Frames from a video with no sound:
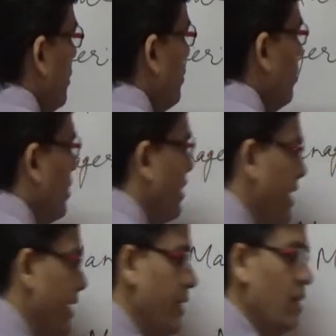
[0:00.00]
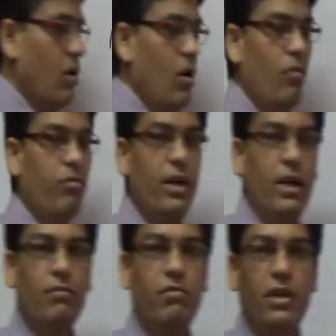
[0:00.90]
through creating, offering,
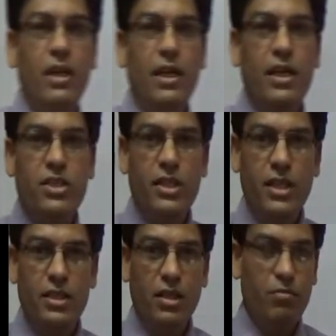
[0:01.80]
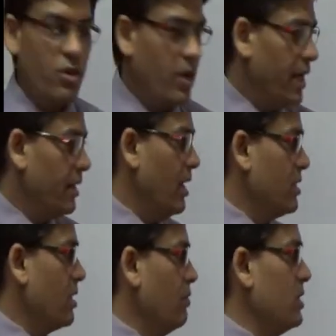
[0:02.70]
and freely exchanging products and
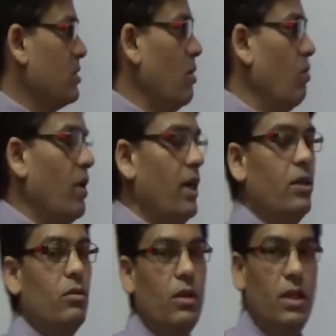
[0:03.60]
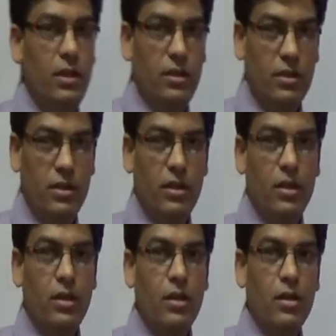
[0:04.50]
services of value to others.
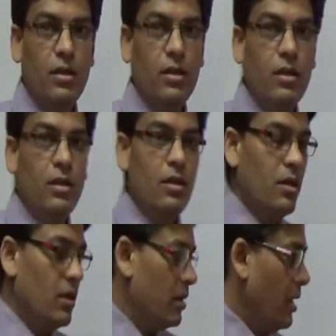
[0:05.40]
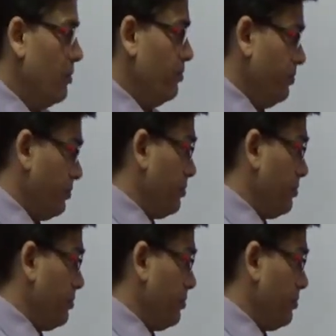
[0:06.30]
Now,